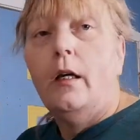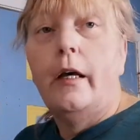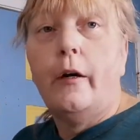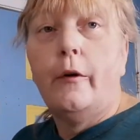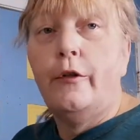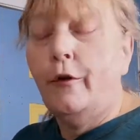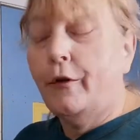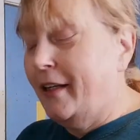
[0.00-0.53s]

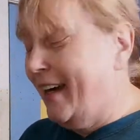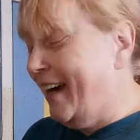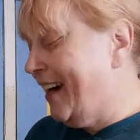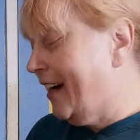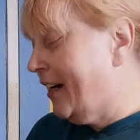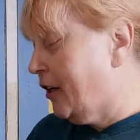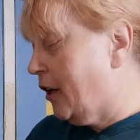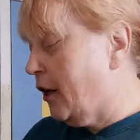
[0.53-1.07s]
Now, you can
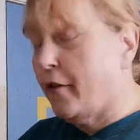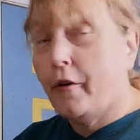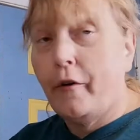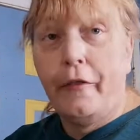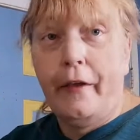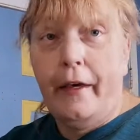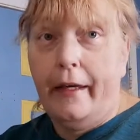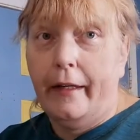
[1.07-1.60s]
add other
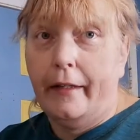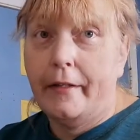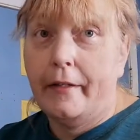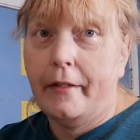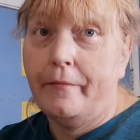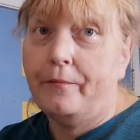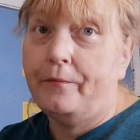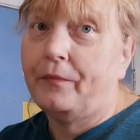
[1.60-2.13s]

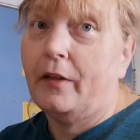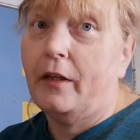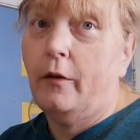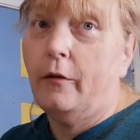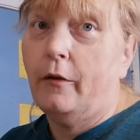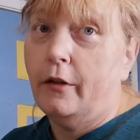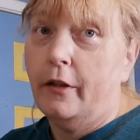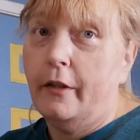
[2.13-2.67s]
things.
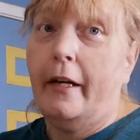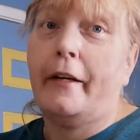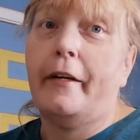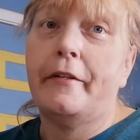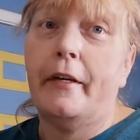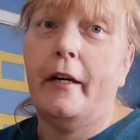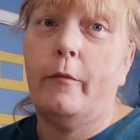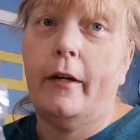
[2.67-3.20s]
Like I
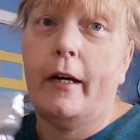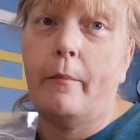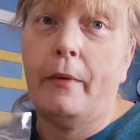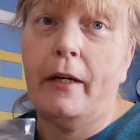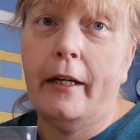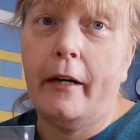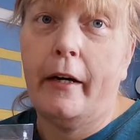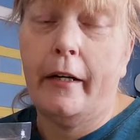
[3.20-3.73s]
said, we got
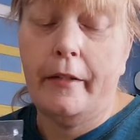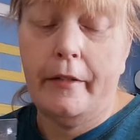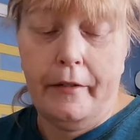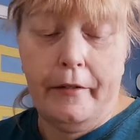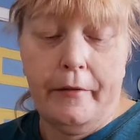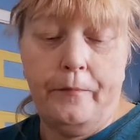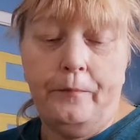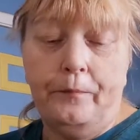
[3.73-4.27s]

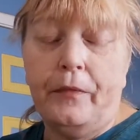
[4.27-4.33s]
pecans.